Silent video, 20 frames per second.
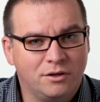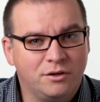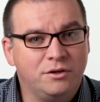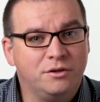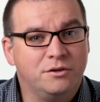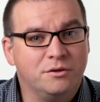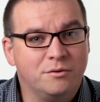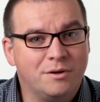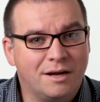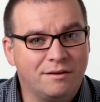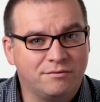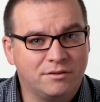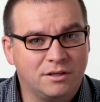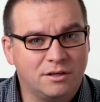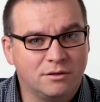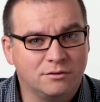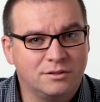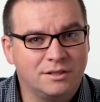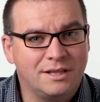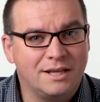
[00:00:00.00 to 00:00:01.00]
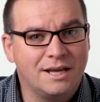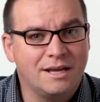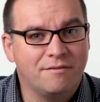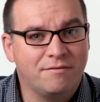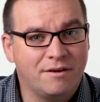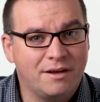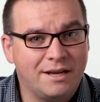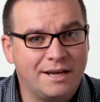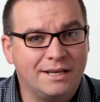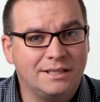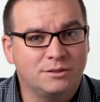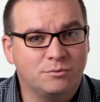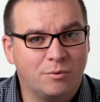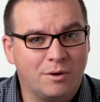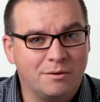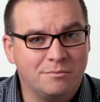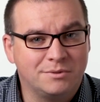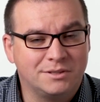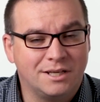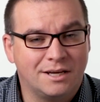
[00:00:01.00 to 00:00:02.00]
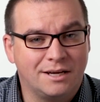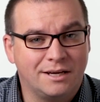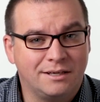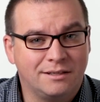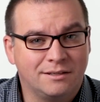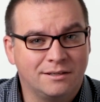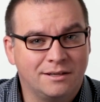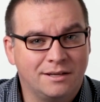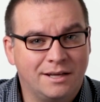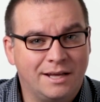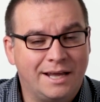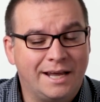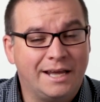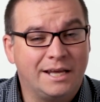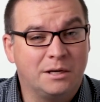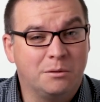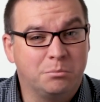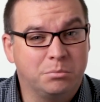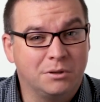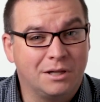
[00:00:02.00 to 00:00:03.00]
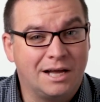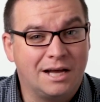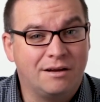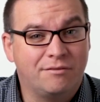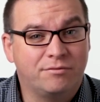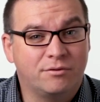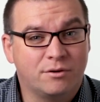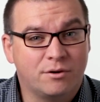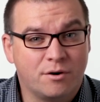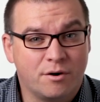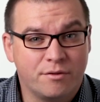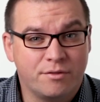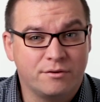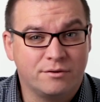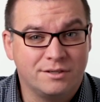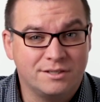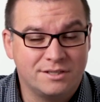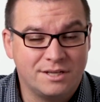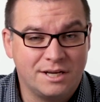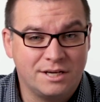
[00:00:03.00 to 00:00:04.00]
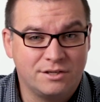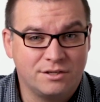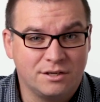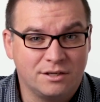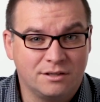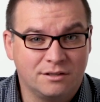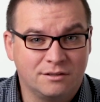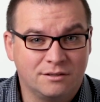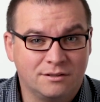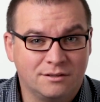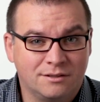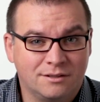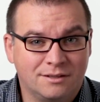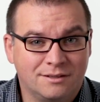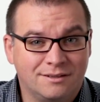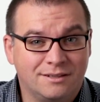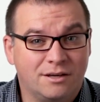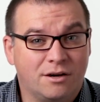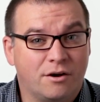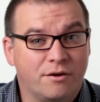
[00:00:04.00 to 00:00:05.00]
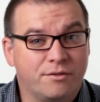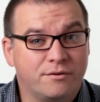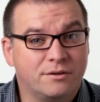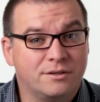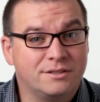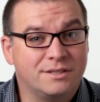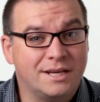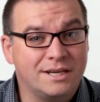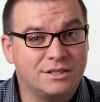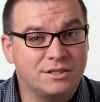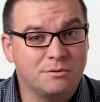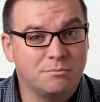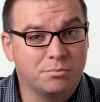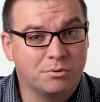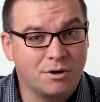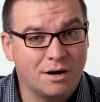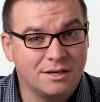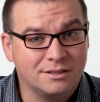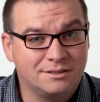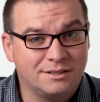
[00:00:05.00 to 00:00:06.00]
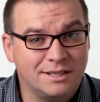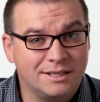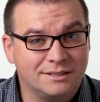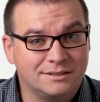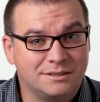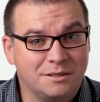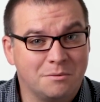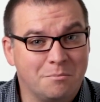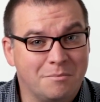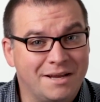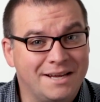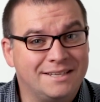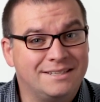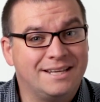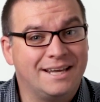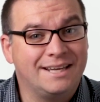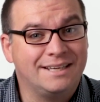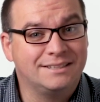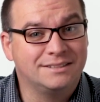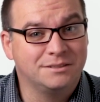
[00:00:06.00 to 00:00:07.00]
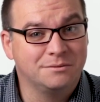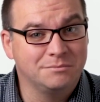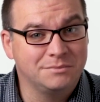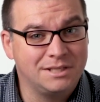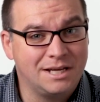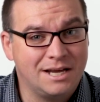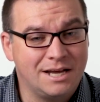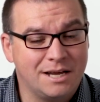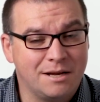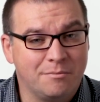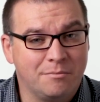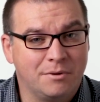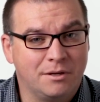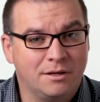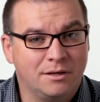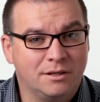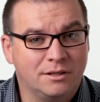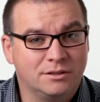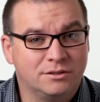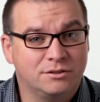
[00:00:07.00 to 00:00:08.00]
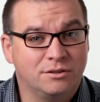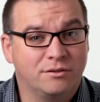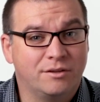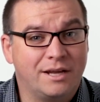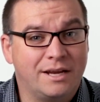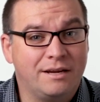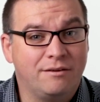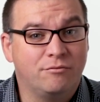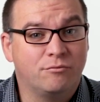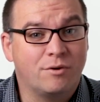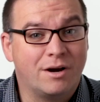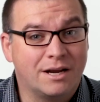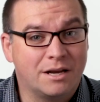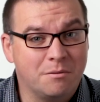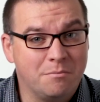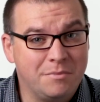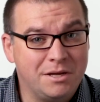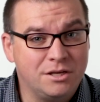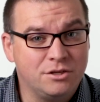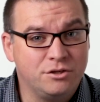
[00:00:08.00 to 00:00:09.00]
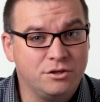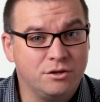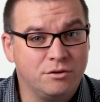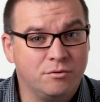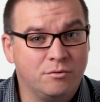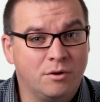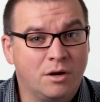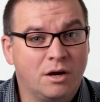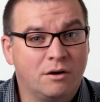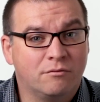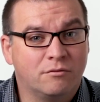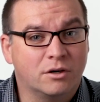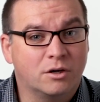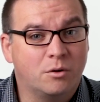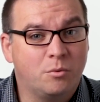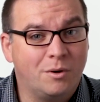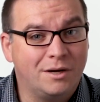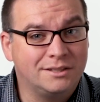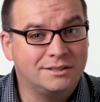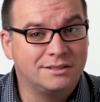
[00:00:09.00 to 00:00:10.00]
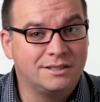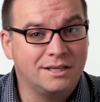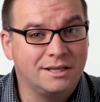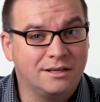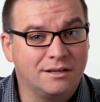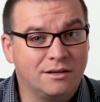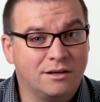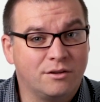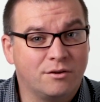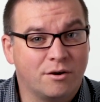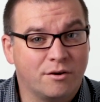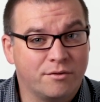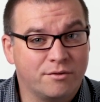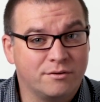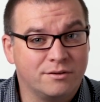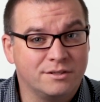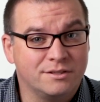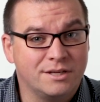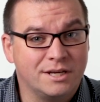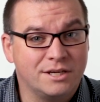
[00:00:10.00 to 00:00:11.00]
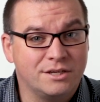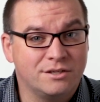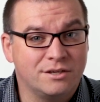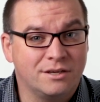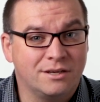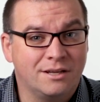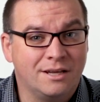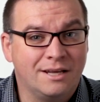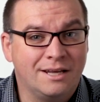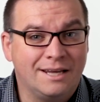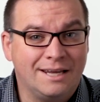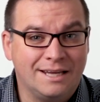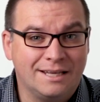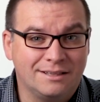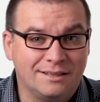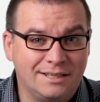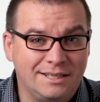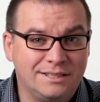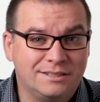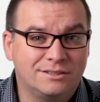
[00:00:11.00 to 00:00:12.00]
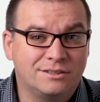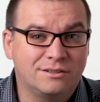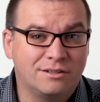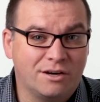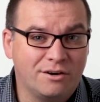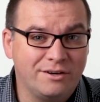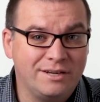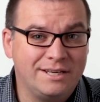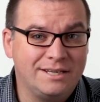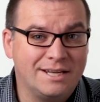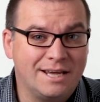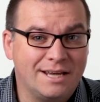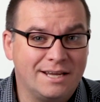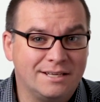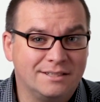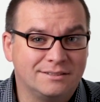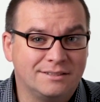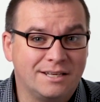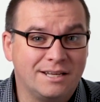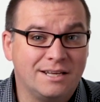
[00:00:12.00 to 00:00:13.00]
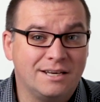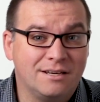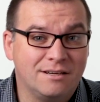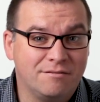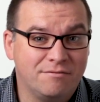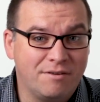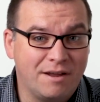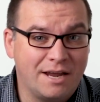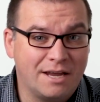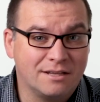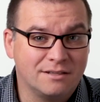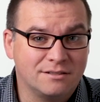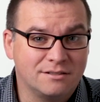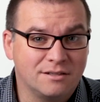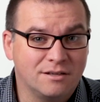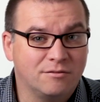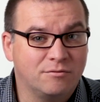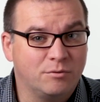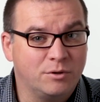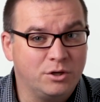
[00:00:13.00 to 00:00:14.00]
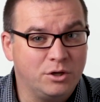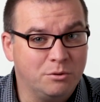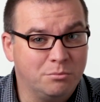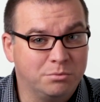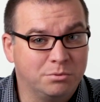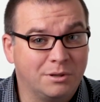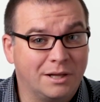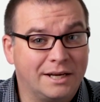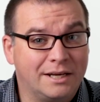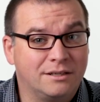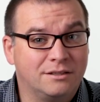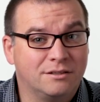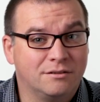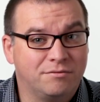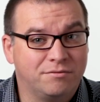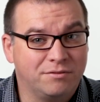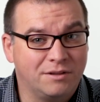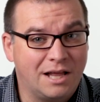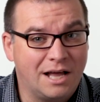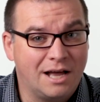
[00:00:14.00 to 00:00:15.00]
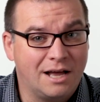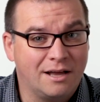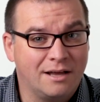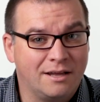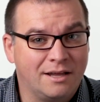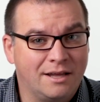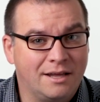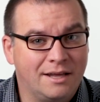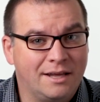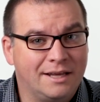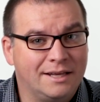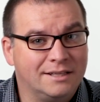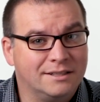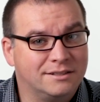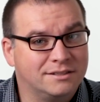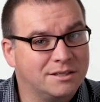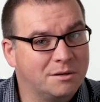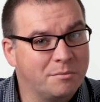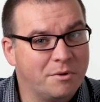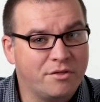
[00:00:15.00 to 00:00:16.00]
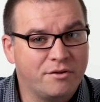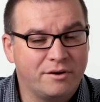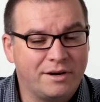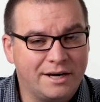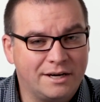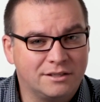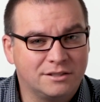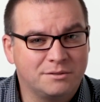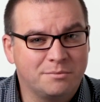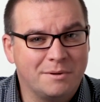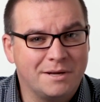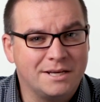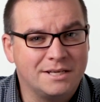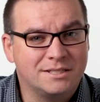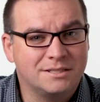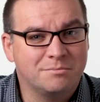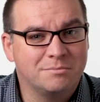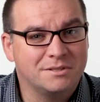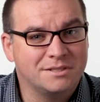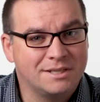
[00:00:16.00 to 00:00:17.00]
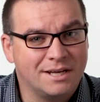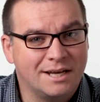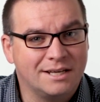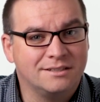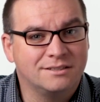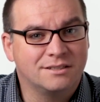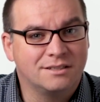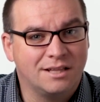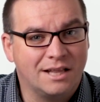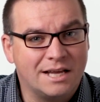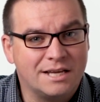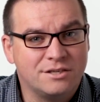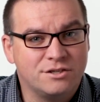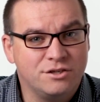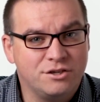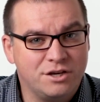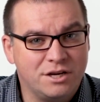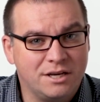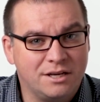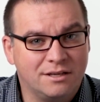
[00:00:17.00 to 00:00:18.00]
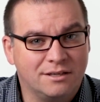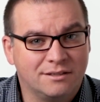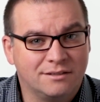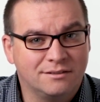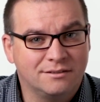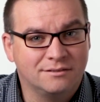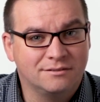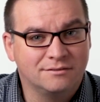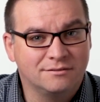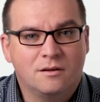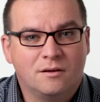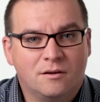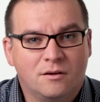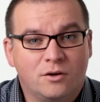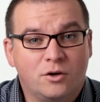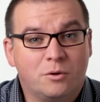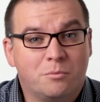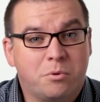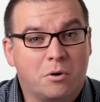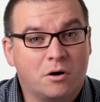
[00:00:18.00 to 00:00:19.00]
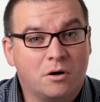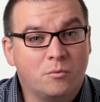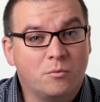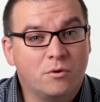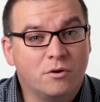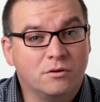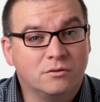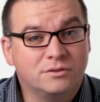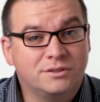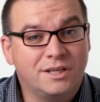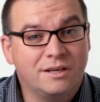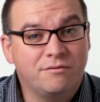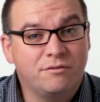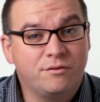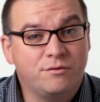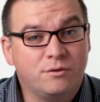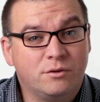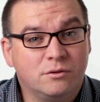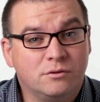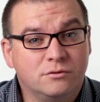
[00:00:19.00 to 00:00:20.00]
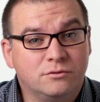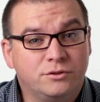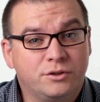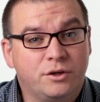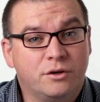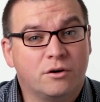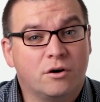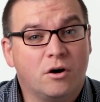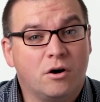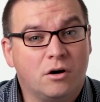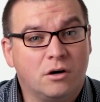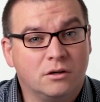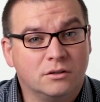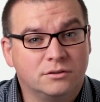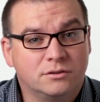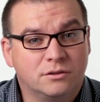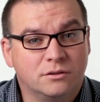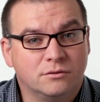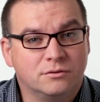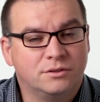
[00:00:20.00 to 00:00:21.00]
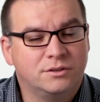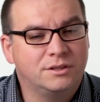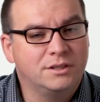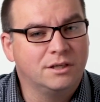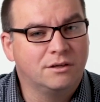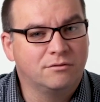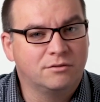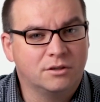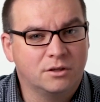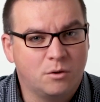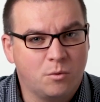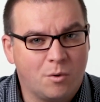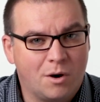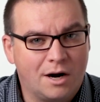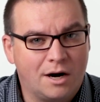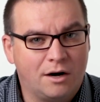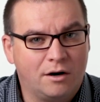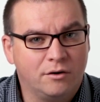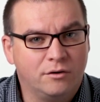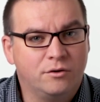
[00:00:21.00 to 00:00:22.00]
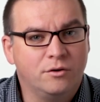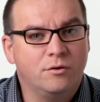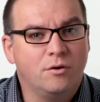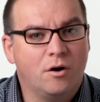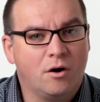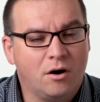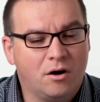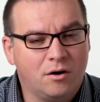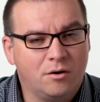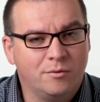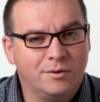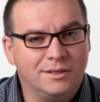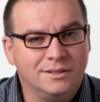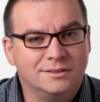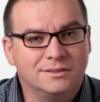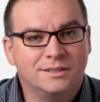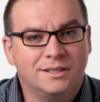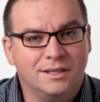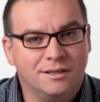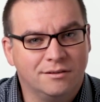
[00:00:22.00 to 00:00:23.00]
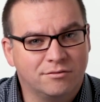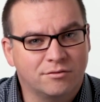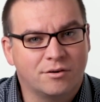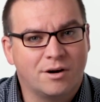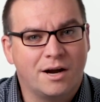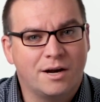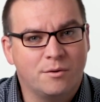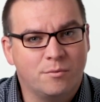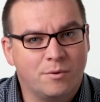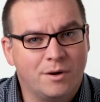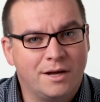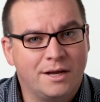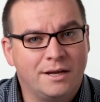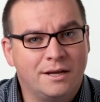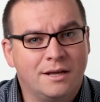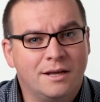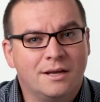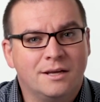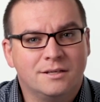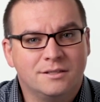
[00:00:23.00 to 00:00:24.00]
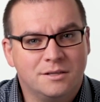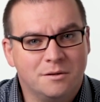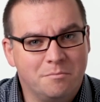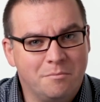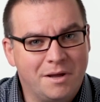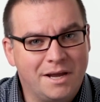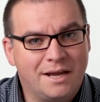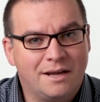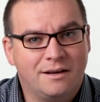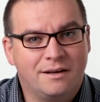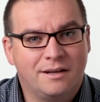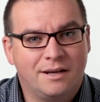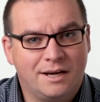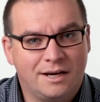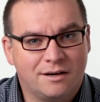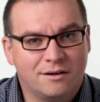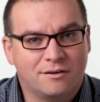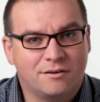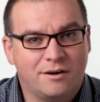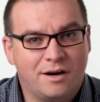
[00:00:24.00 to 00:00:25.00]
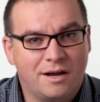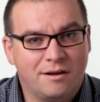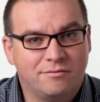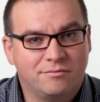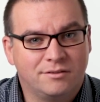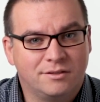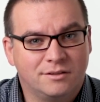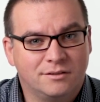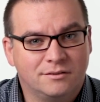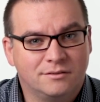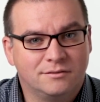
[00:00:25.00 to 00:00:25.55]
You do have to go to the FAA's website and apply for an authorization. The authorization process may take some time, so they recommend you requesting an authorization at least 30 days in advance of when you plan to fly in some other airspace besides Class G. Under Part 107 rules, you're also still required to always give right-of-way to manned aircraft.